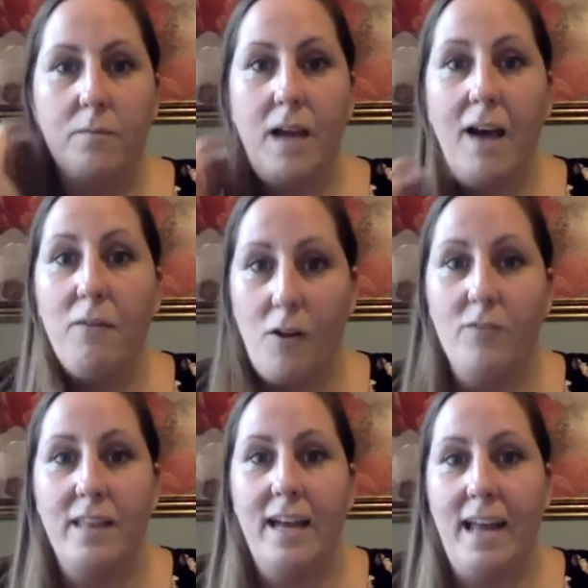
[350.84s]
how long
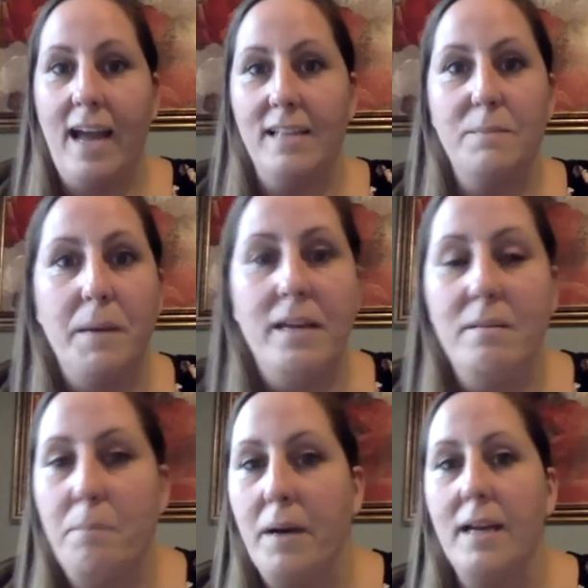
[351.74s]
that has
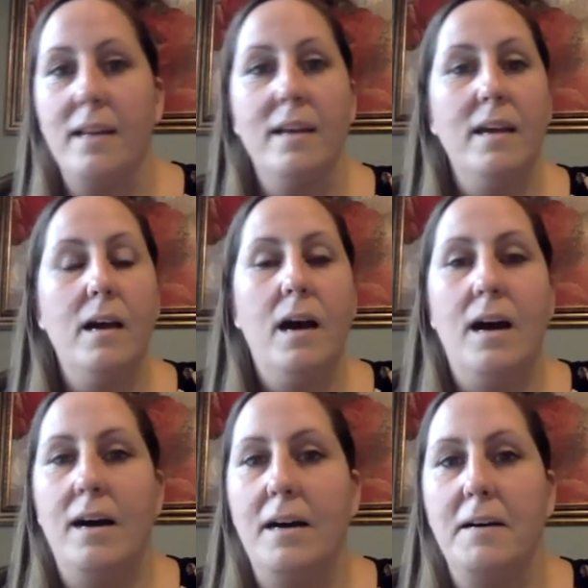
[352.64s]
been, but. Yeah.
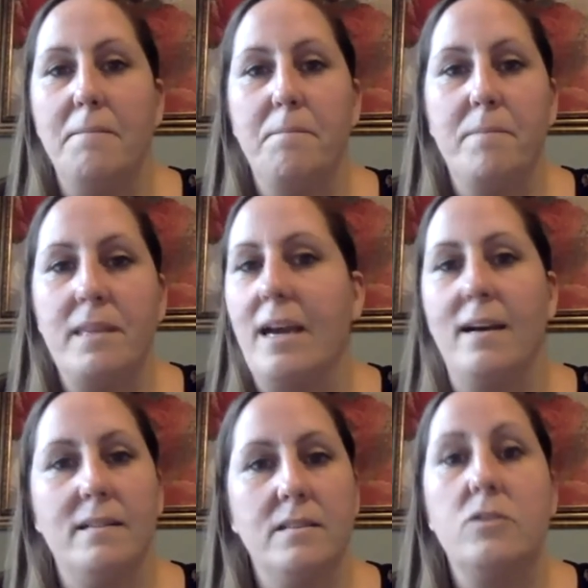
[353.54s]
Um, yeah,
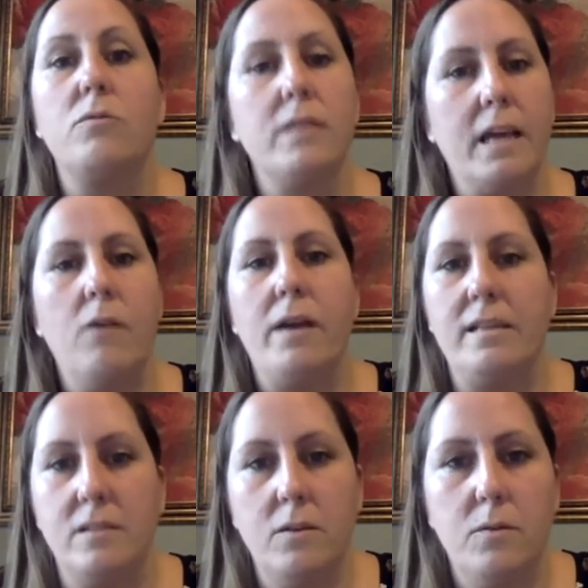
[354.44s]
certainly. Okay,
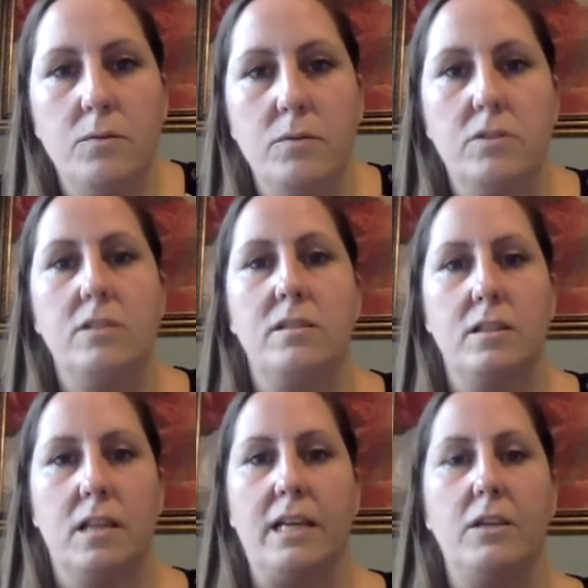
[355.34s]
so just
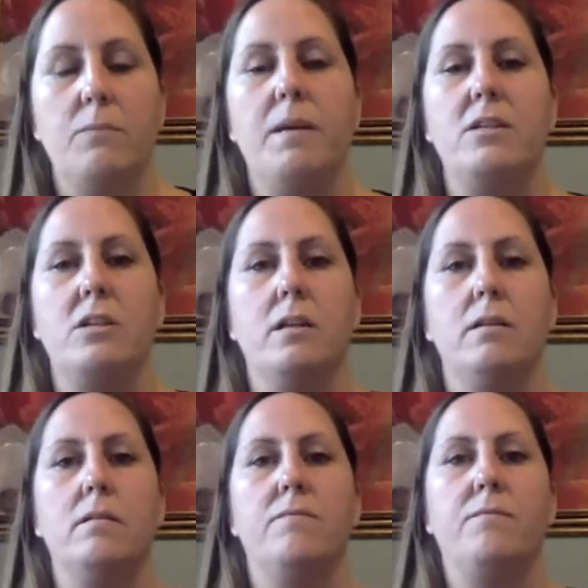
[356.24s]
like you
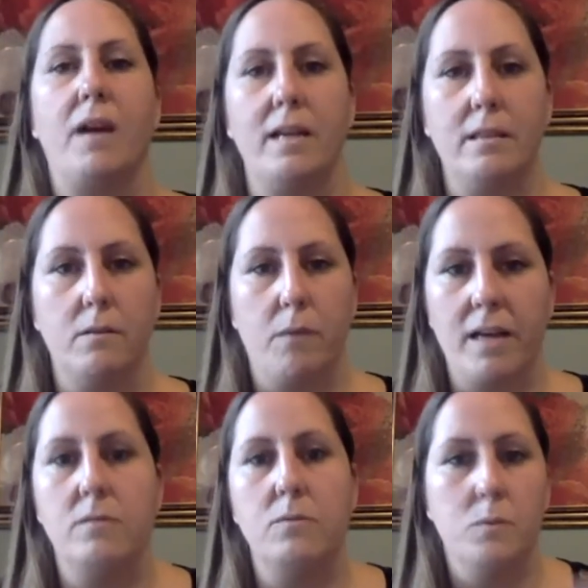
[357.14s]
mentioned, finding the
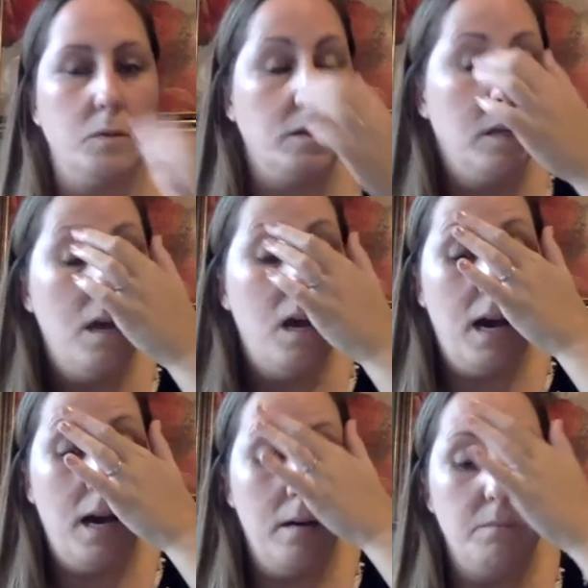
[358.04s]
right tool
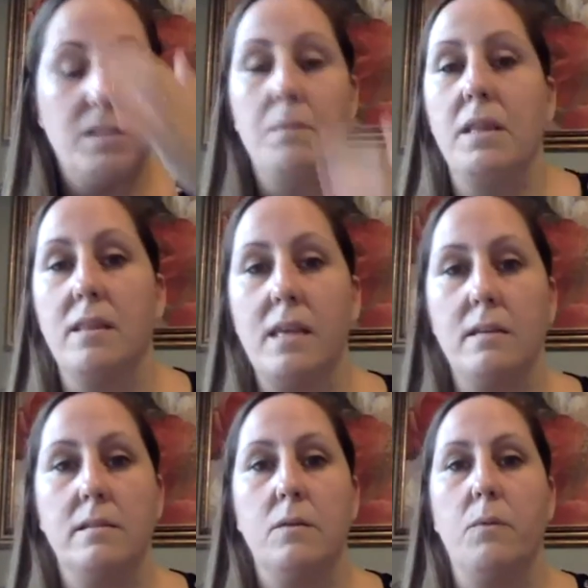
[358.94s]
um, some of the
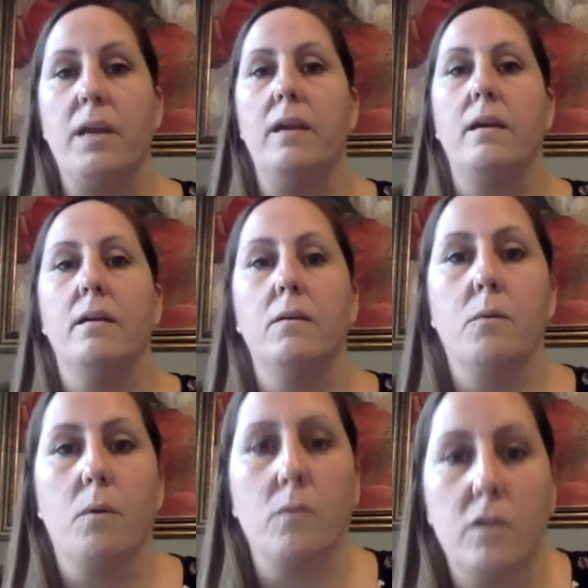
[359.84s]
things that we
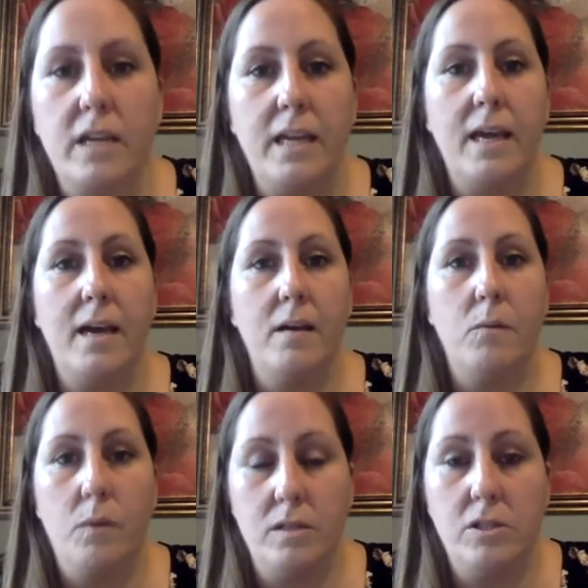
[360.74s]
were looking at
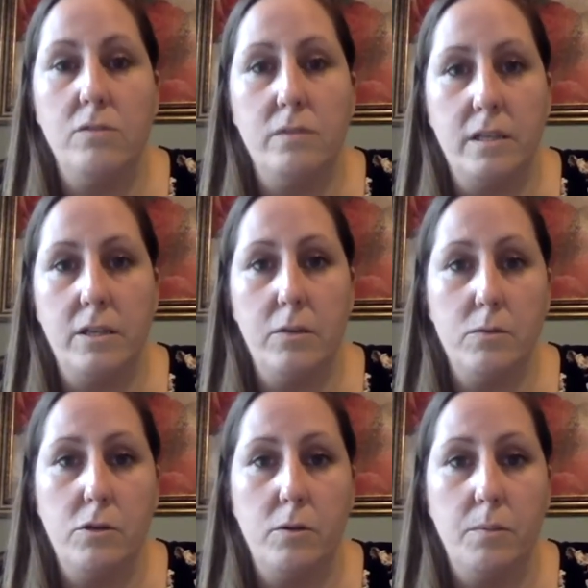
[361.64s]
was using
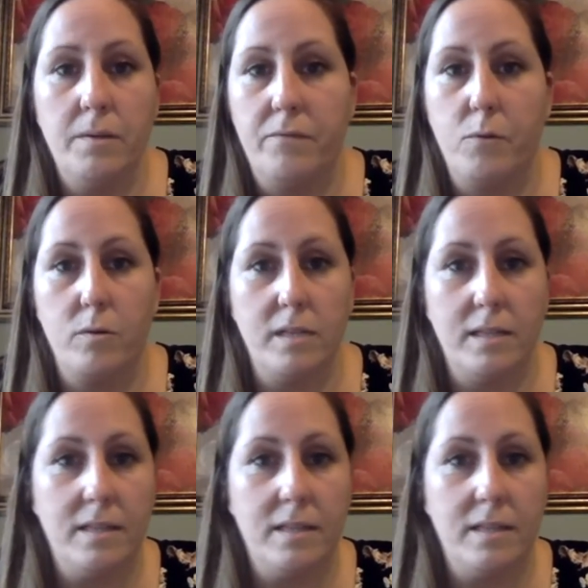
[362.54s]
YouTube, of course, at the